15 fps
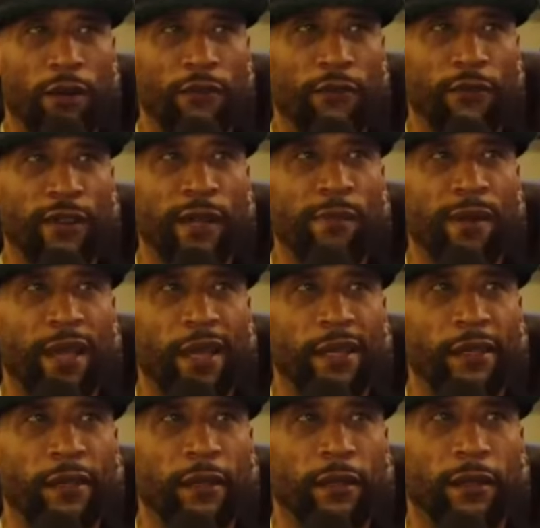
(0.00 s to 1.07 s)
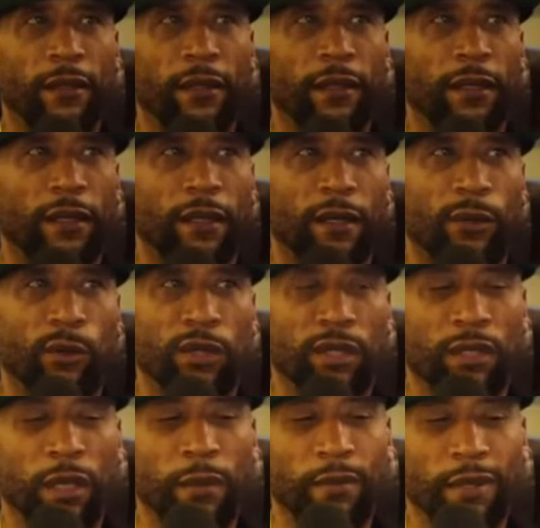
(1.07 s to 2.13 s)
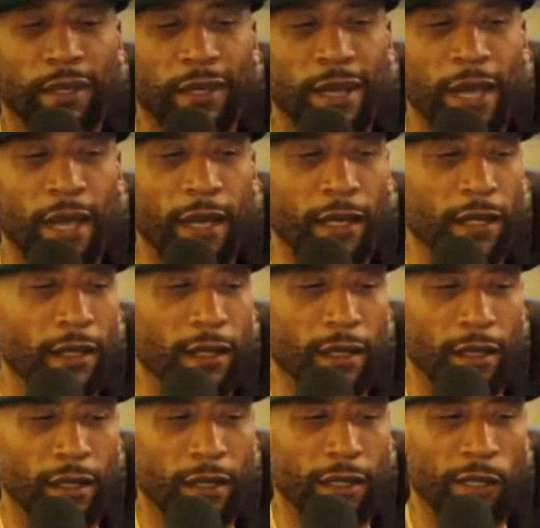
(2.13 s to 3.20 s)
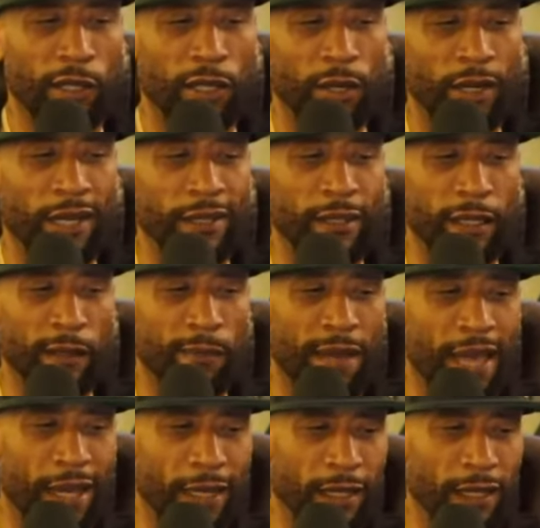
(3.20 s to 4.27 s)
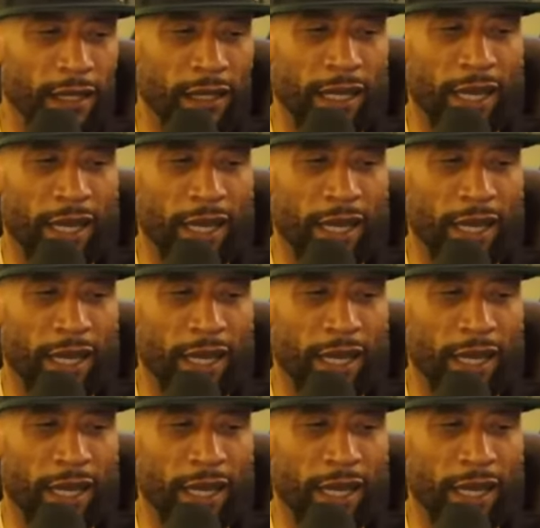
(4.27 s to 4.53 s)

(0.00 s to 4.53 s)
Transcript: freebase was something that you know, they did back in the